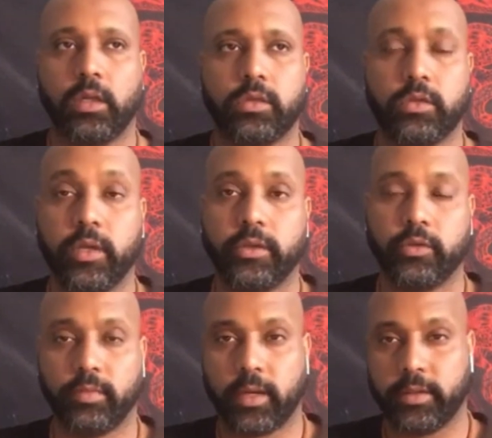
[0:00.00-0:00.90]
You're not
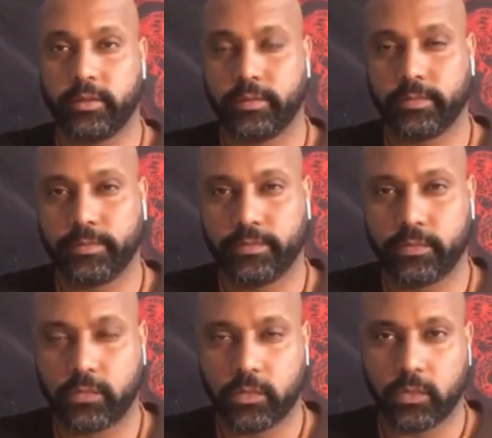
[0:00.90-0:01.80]
your body.
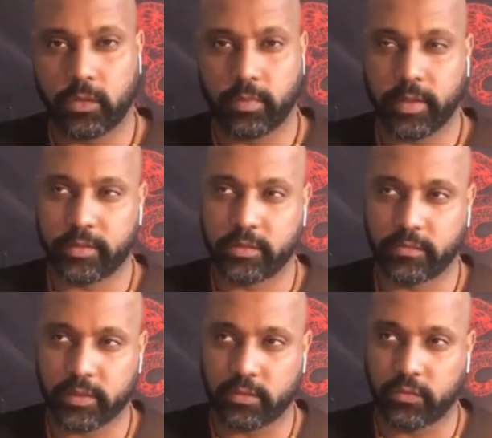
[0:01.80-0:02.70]
The body is a
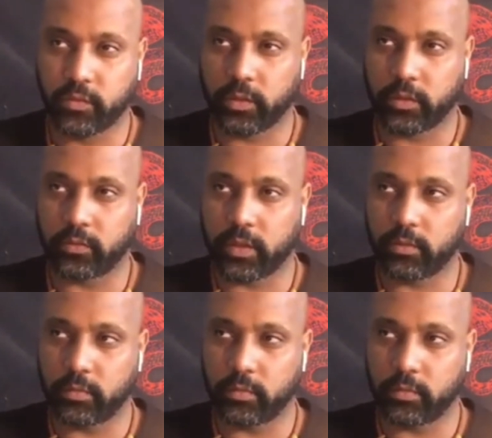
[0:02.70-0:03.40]
vessel for a greater